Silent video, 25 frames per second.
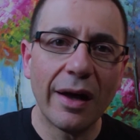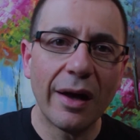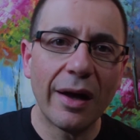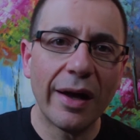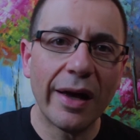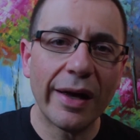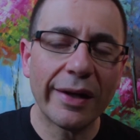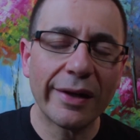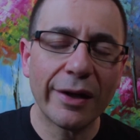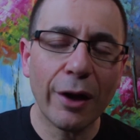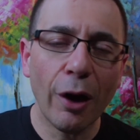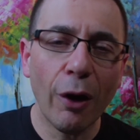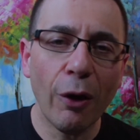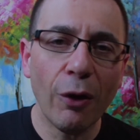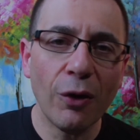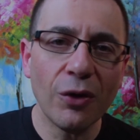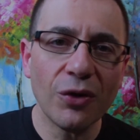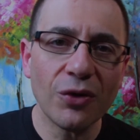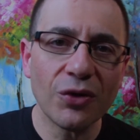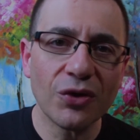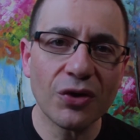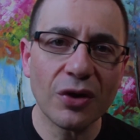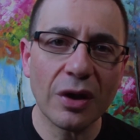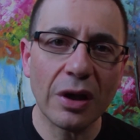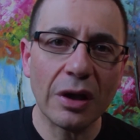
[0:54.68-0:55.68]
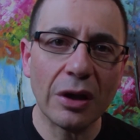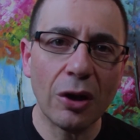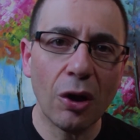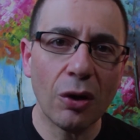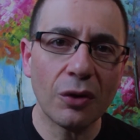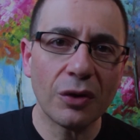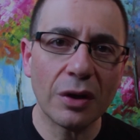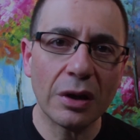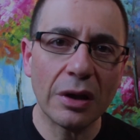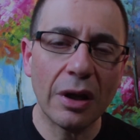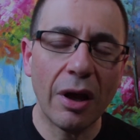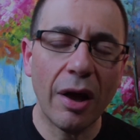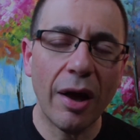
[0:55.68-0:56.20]
it goes
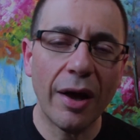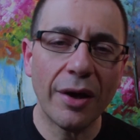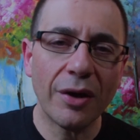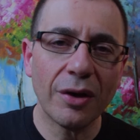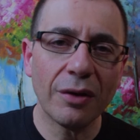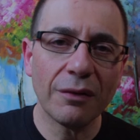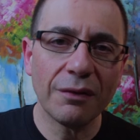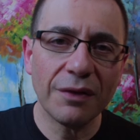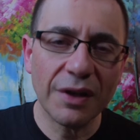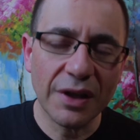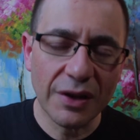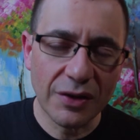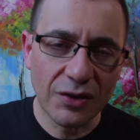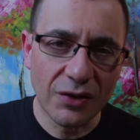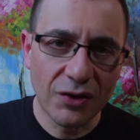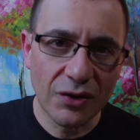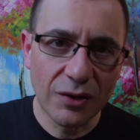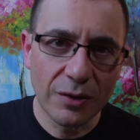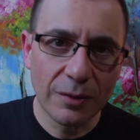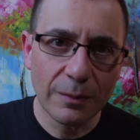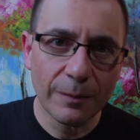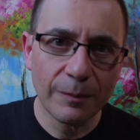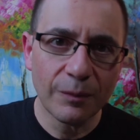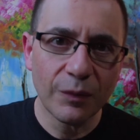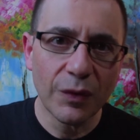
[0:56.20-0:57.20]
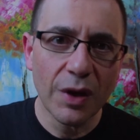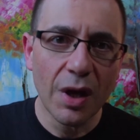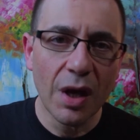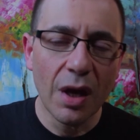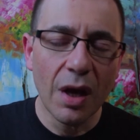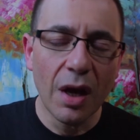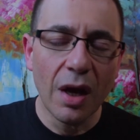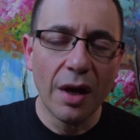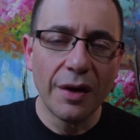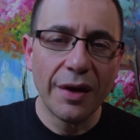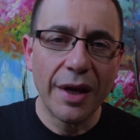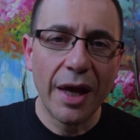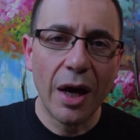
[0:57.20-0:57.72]
along the line of this.
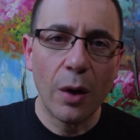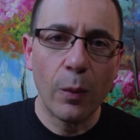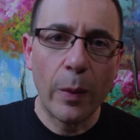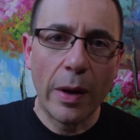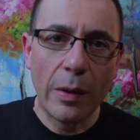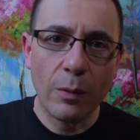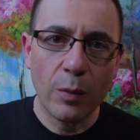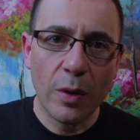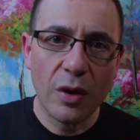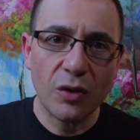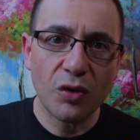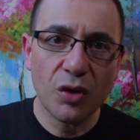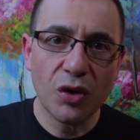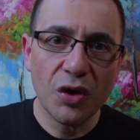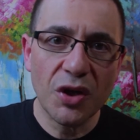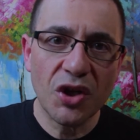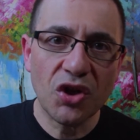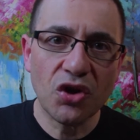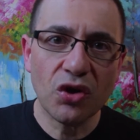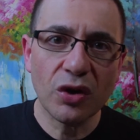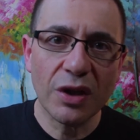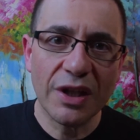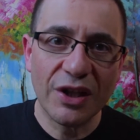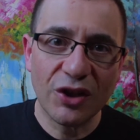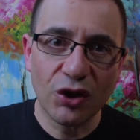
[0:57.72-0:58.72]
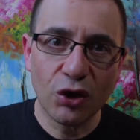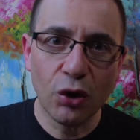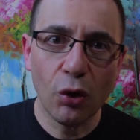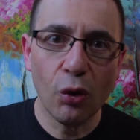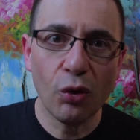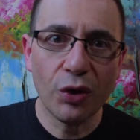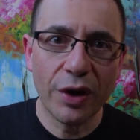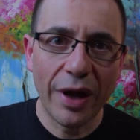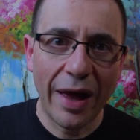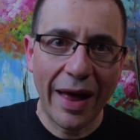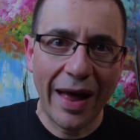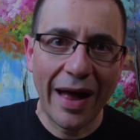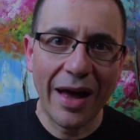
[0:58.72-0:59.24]
Now, when we're traditionally
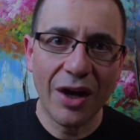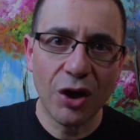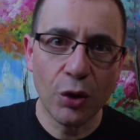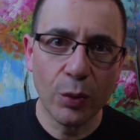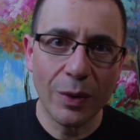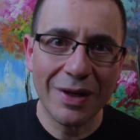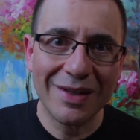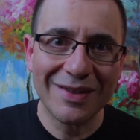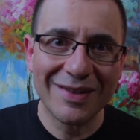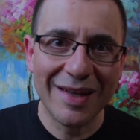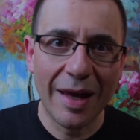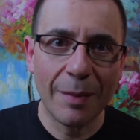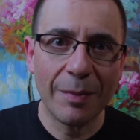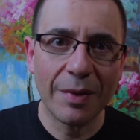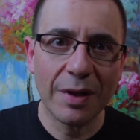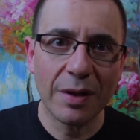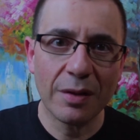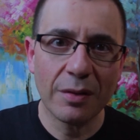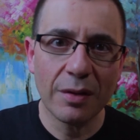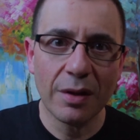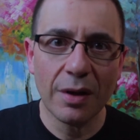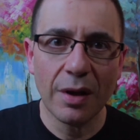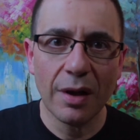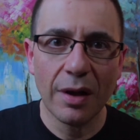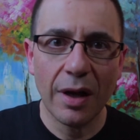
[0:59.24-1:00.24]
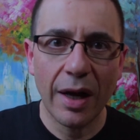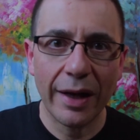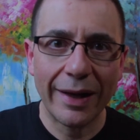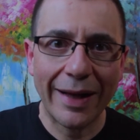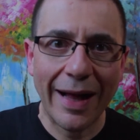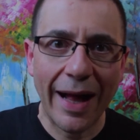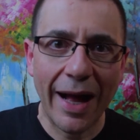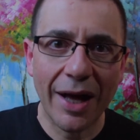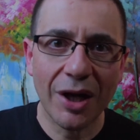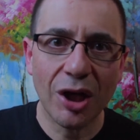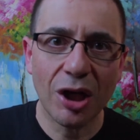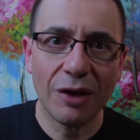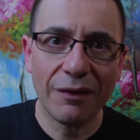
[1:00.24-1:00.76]
taught how to examine a
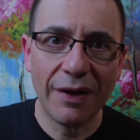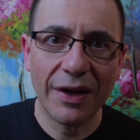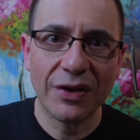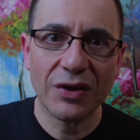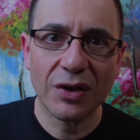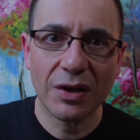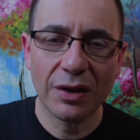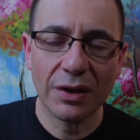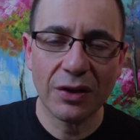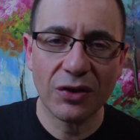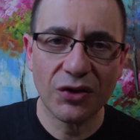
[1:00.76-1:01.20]
cardiovascular